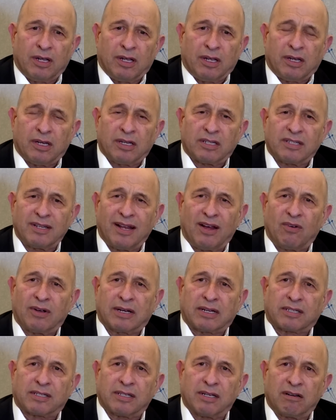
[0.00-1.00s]
is now
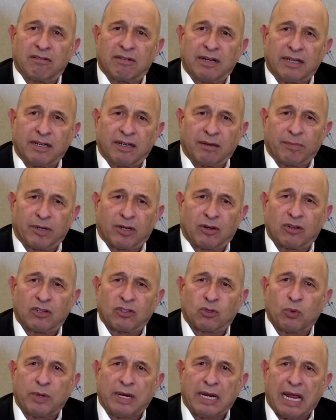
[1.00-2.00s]
accelerating
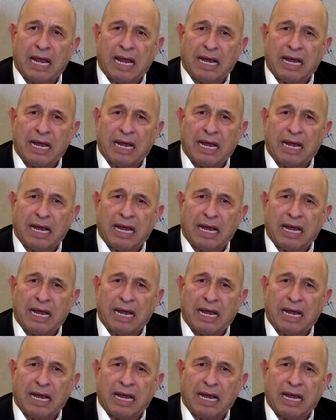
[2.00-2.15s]
because we